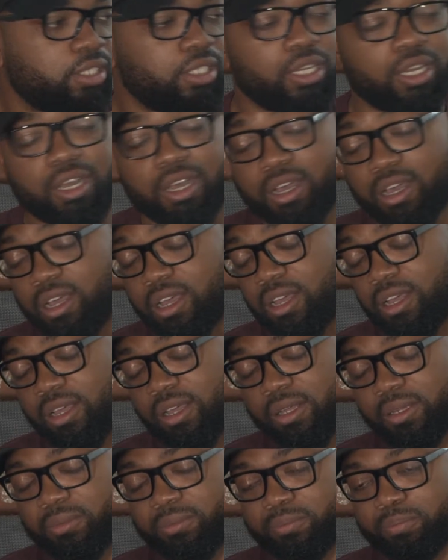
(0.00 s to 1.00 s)

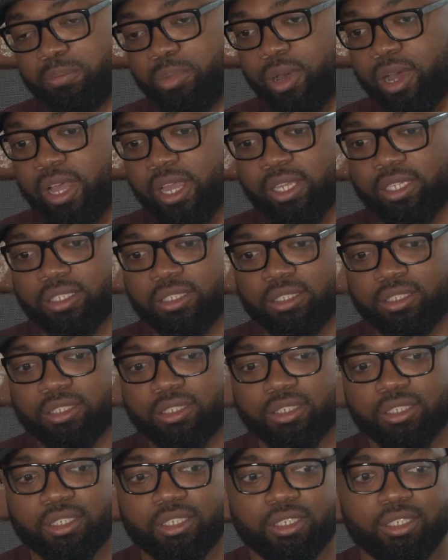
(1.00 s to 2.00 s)
But
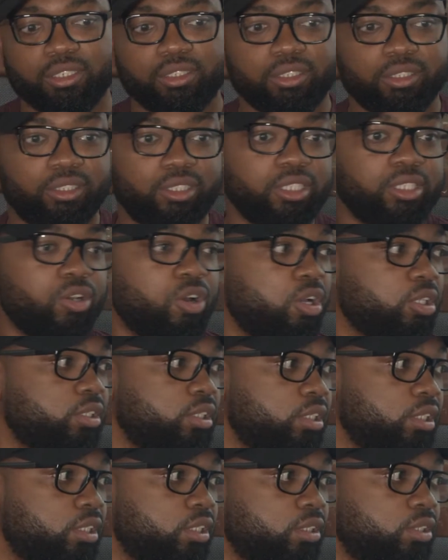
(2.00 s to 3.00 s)
the Seahawks
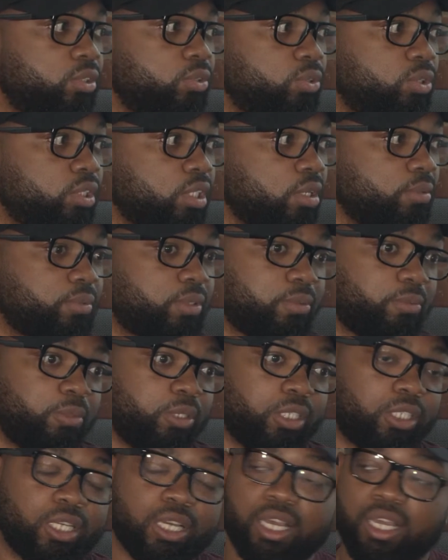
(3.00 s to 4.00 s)
need to do something
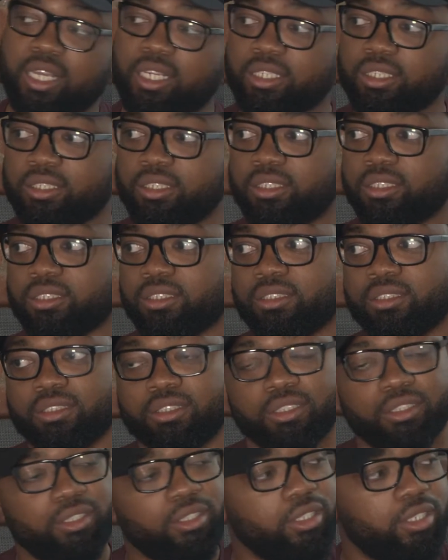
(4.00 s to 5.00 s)
because,
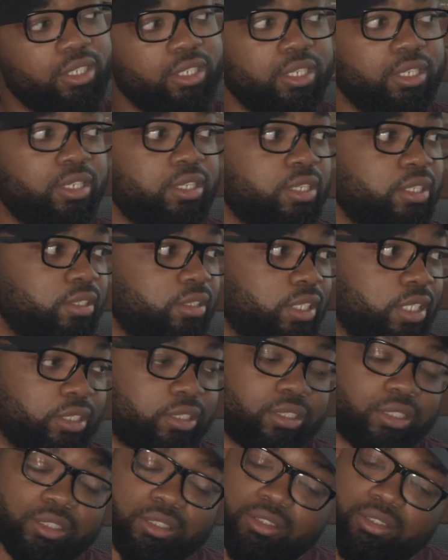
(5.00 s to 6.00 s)

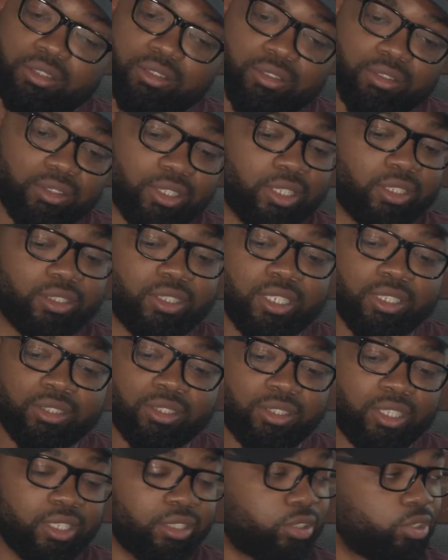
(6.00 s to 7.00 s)
listen,
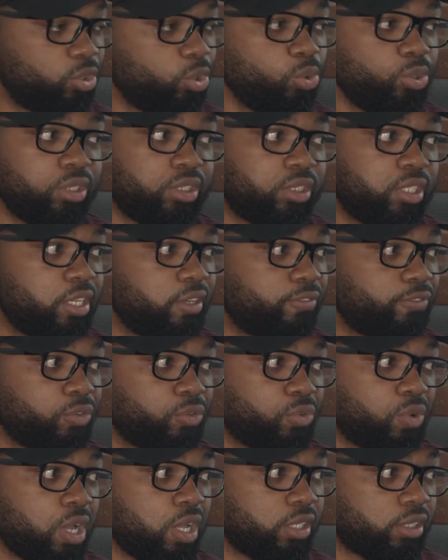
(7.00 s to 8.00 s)
their suit is there for
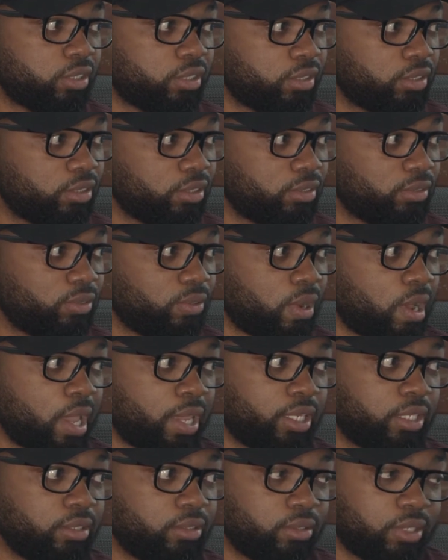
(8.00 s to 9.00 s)
Russ,
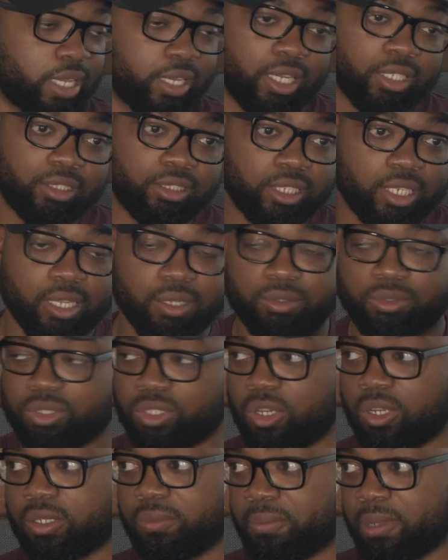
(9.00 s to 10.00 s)
right? Like I said, I was
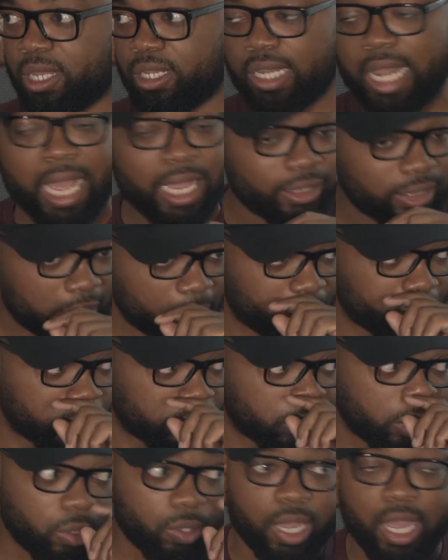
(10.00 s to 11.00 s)
talking about last
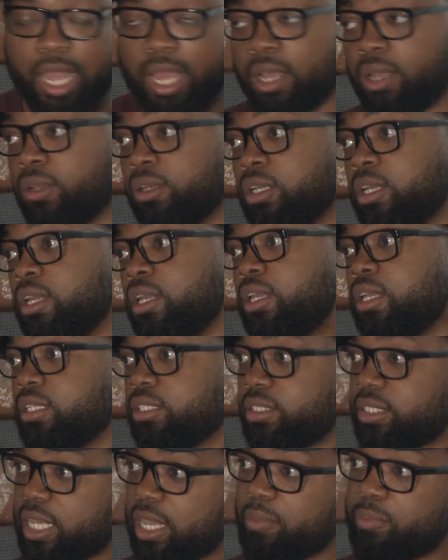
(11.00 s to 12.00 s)
episode how
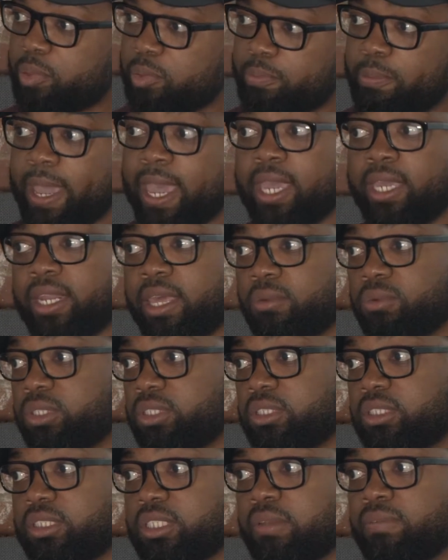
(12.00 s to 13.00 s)
Tampa Bay, they was
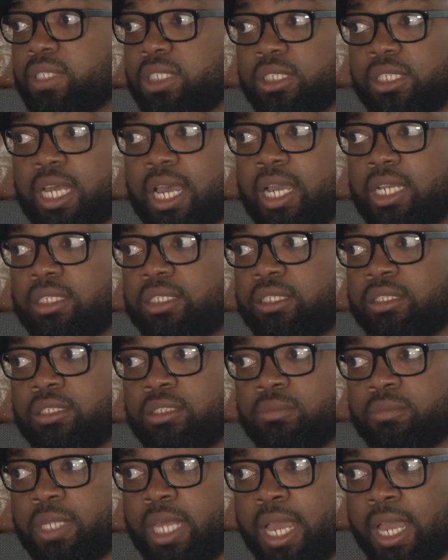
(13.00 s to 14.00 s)
a 7-9
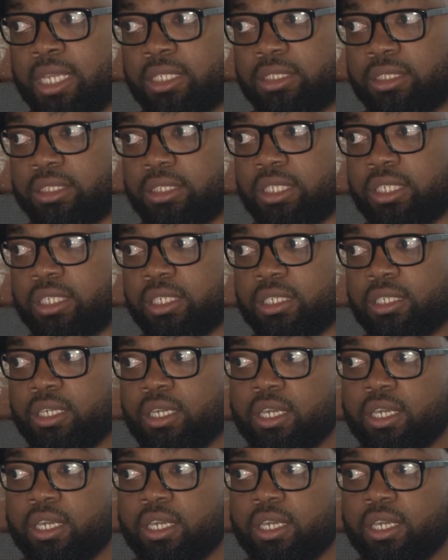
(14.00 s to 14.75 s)
team last year.